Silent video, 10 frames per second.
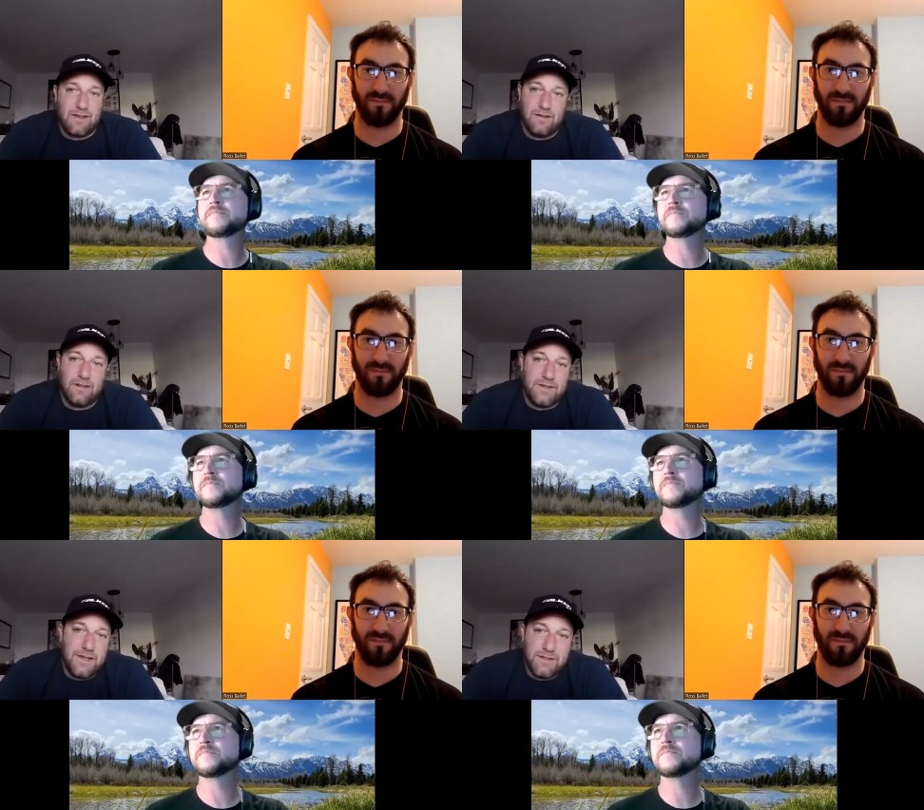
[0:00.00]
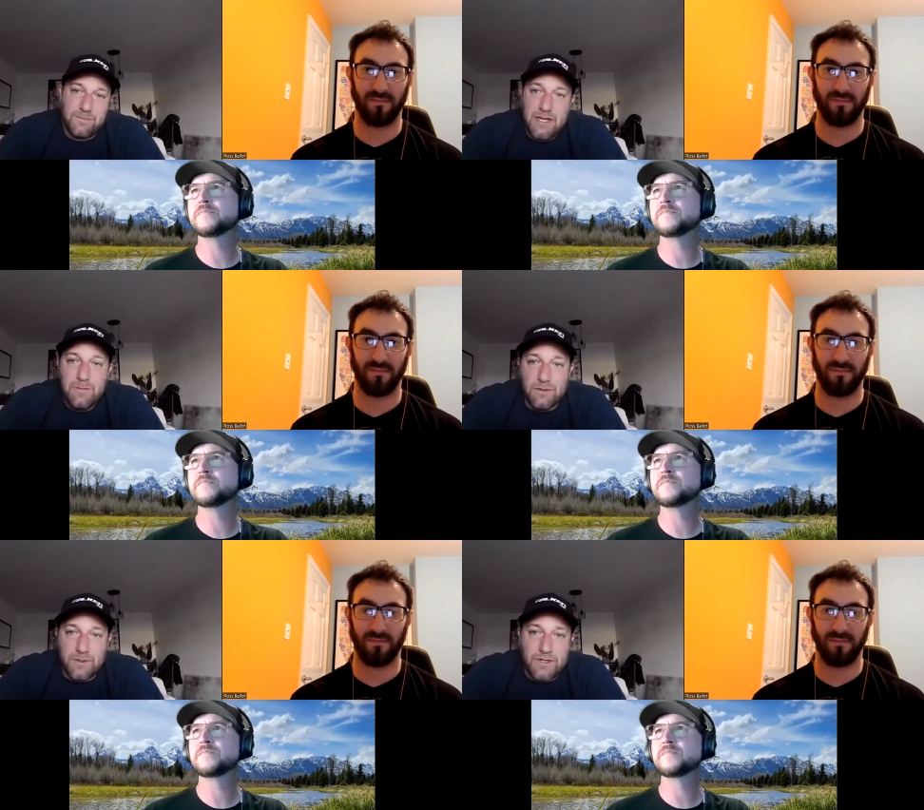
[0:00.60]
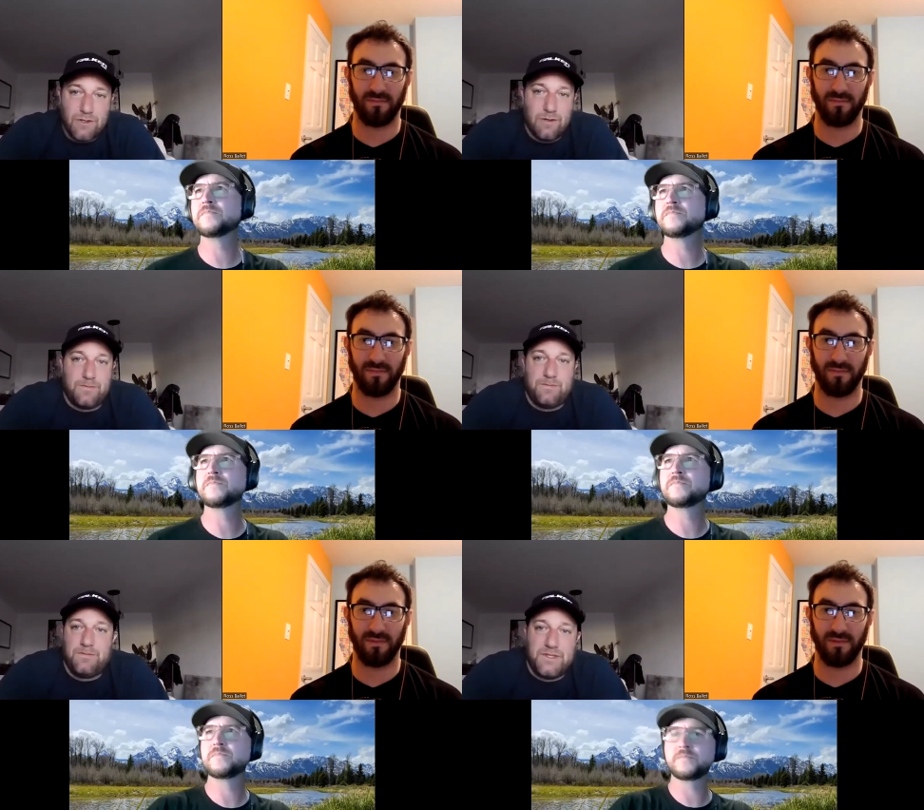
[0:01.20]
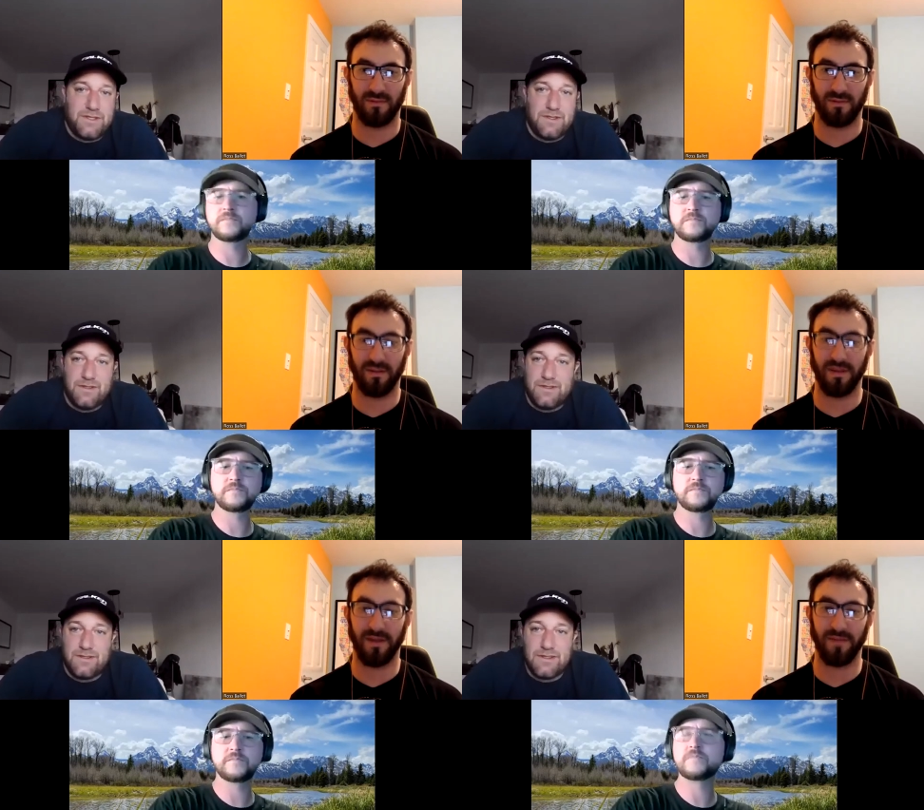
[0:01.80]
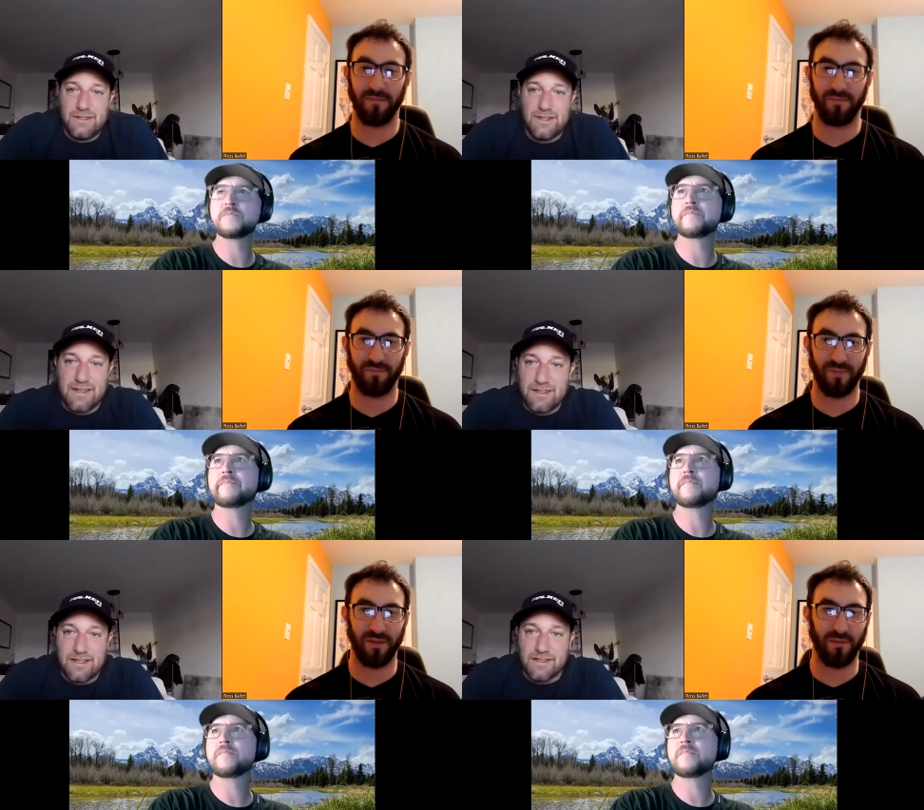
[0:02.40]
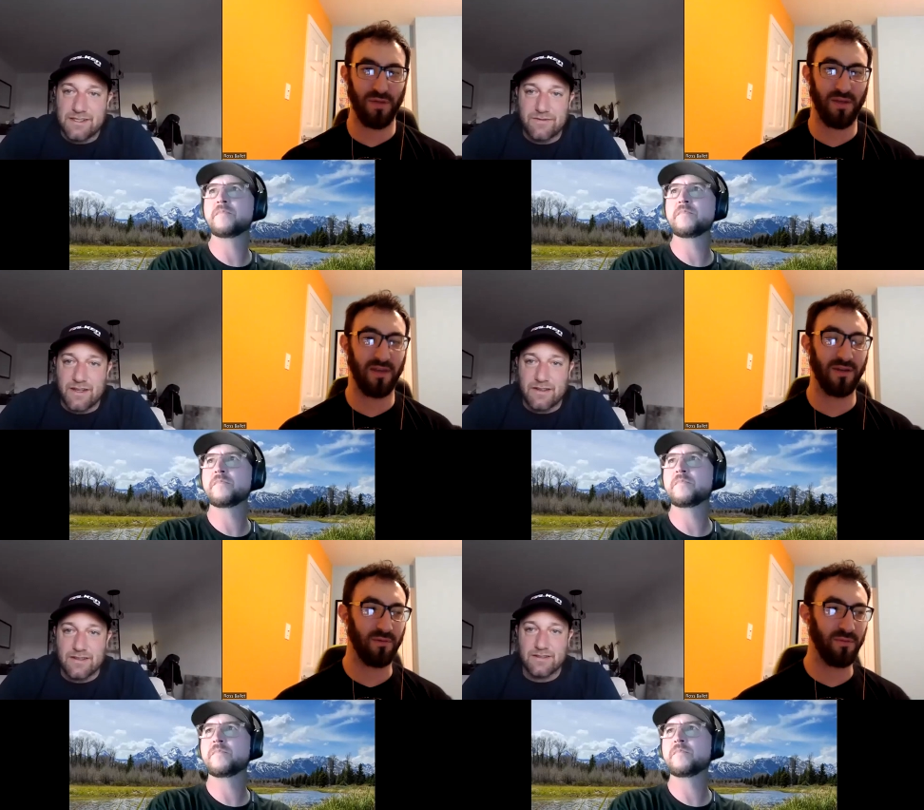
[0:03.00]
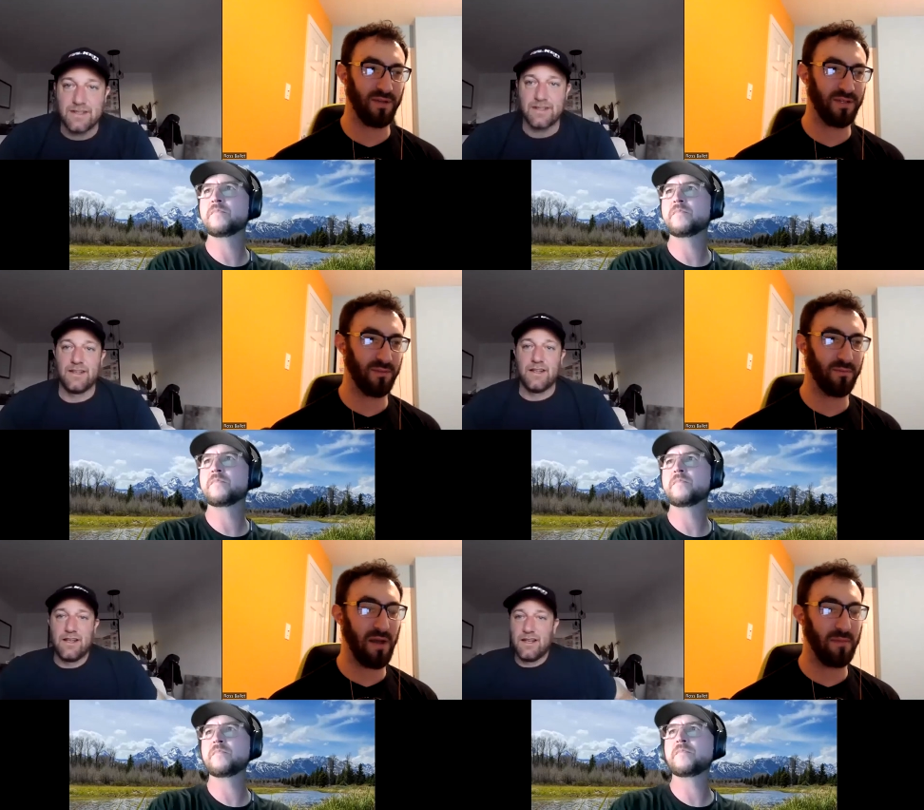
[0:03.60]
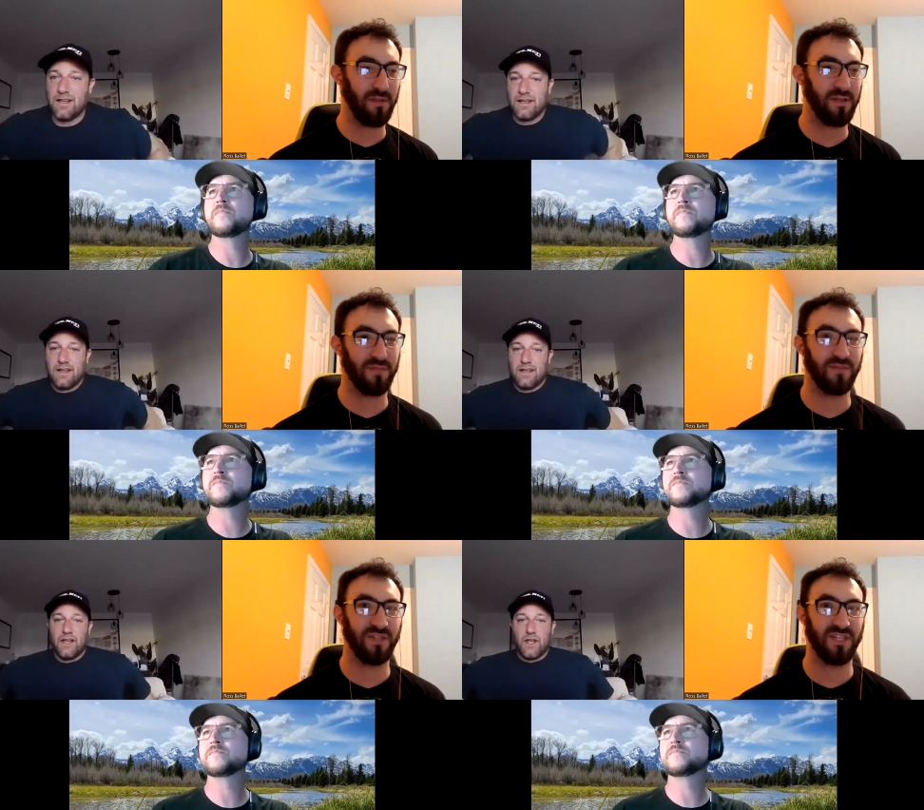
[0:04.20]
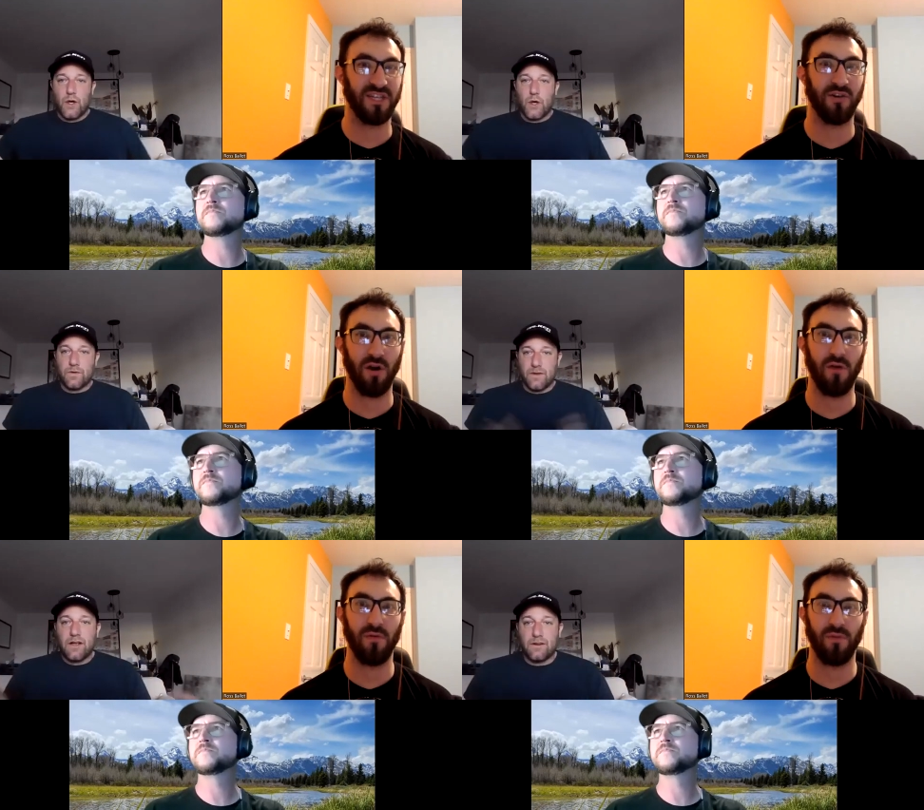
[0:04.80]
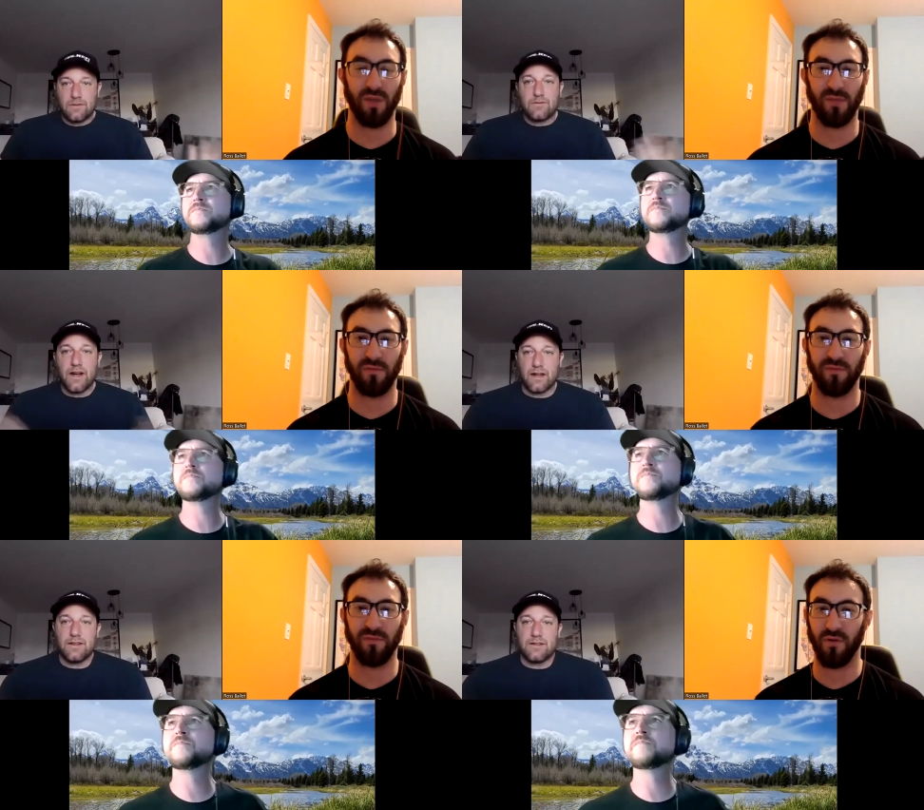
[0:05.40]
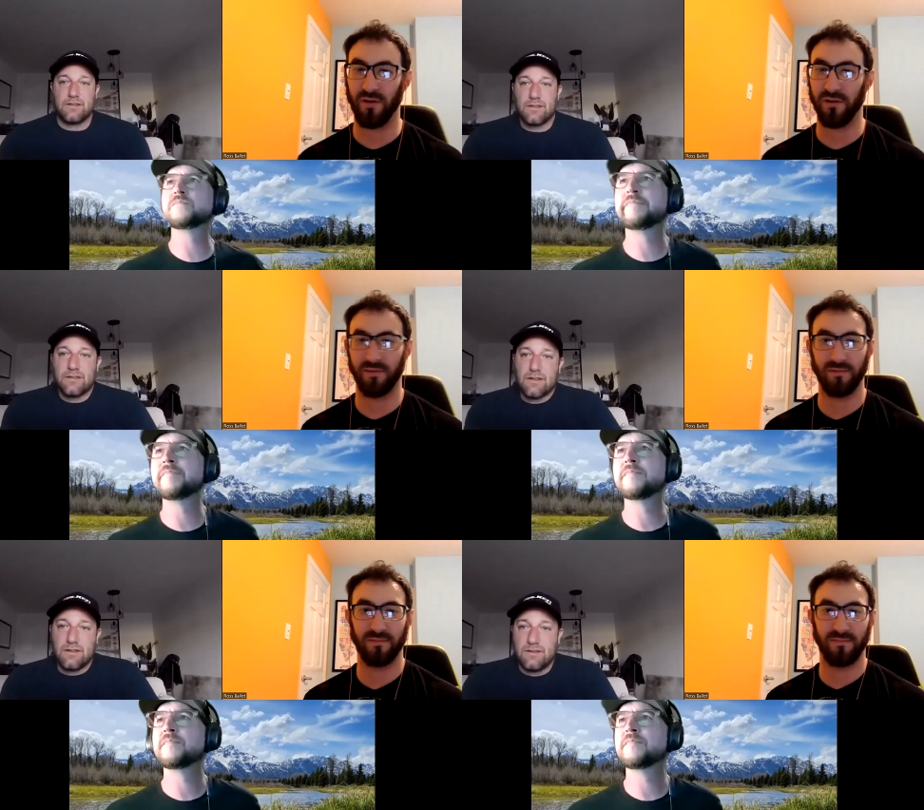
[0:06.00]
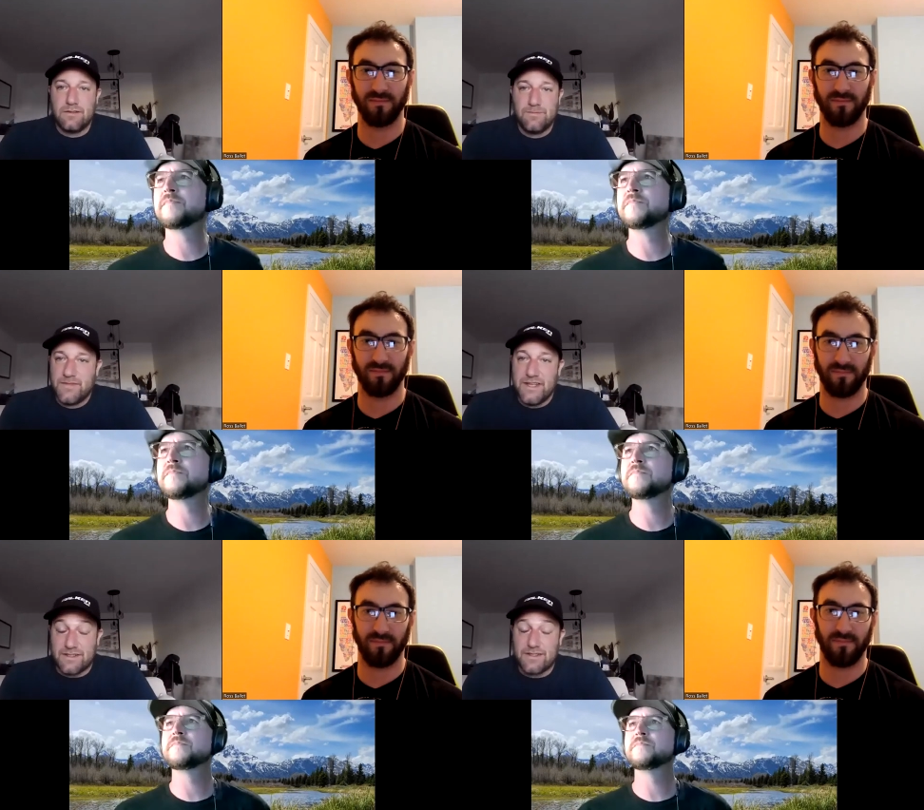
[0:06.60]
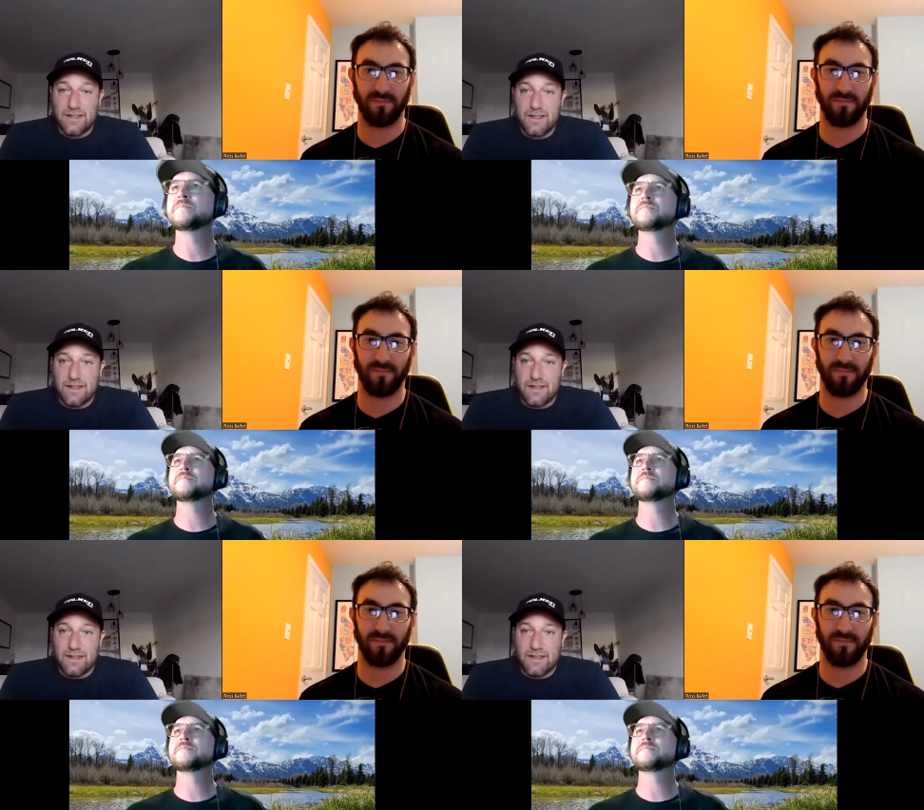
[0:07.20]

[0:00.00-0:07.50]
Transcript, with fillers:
Speaker 1: a hundred thousand people who show up yeah was into matter. a
Speaker 2: place with population of zero the week
Speaker 1: before. Right. It's